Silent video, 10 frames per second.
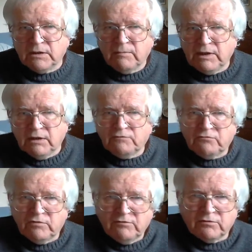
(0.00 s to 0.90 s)
May not
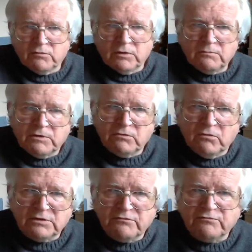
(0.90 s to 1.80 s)
for everyone, we're
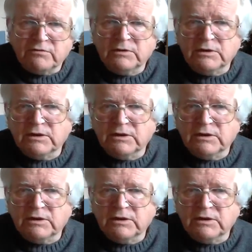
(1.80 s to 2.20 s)
all different.